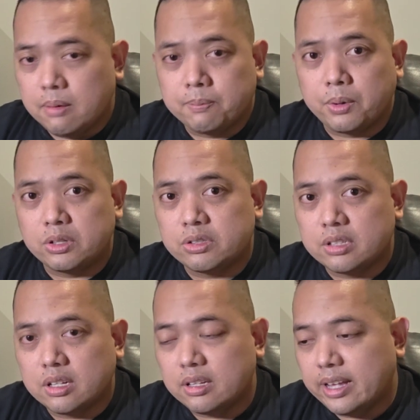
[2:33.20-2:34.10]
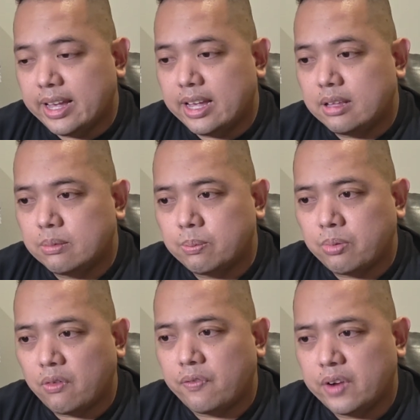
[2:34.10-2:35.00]
personal and
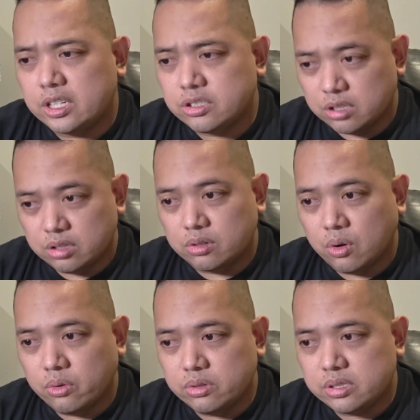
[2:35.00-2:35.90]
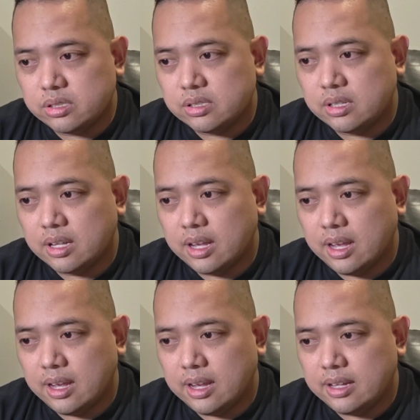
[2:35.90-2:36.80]
professional goals?
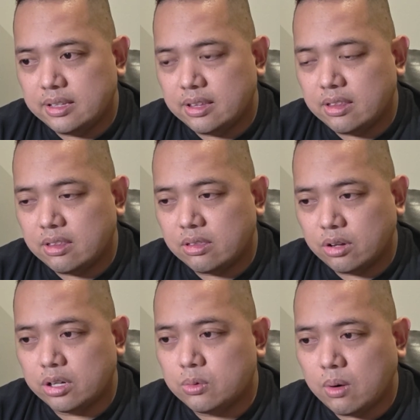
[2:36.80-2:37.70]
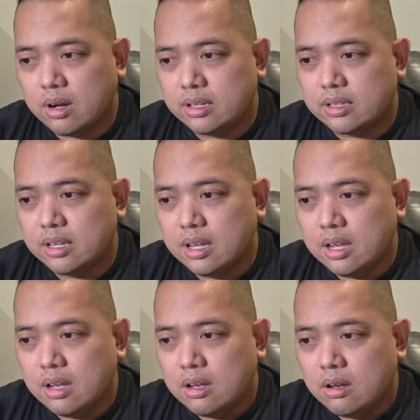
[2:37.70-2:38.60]
And third one,
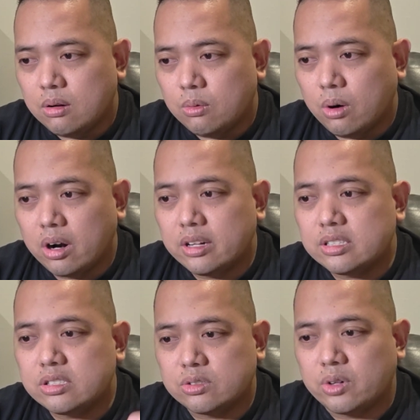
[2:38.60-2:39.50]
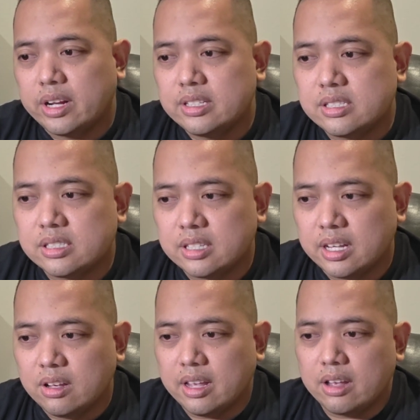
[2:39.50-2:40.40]
what are the strengths,
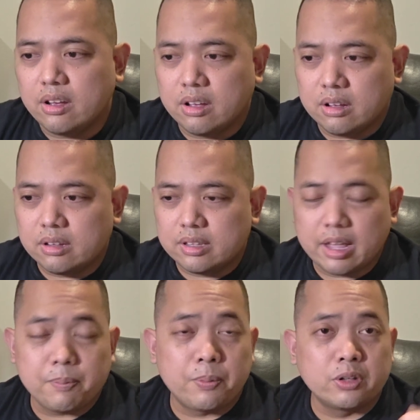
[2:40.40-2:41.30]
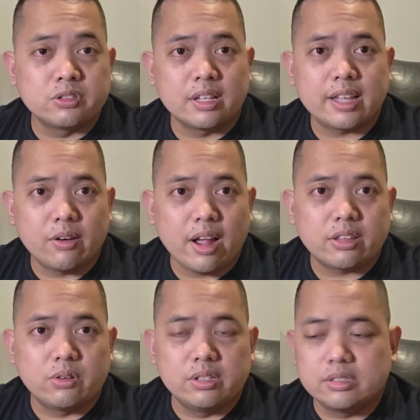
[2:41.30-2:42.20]
like personal
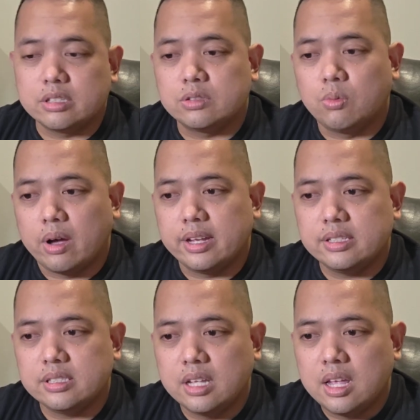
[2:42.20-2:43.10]
characteristics wise,